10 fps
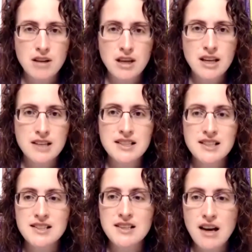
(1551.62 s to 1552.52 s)
is to
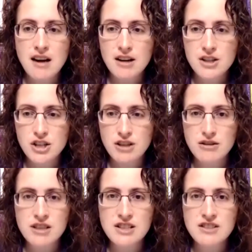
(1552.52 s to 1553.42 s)
set our
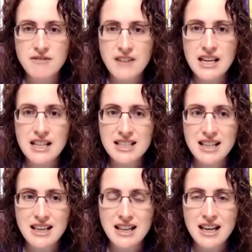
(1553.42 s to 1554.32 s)
children's feet
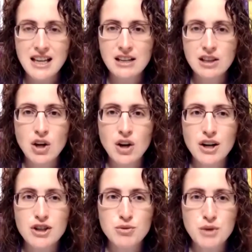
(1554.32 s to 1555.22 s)
in a
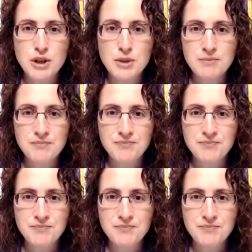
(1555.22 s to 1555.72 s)
large room.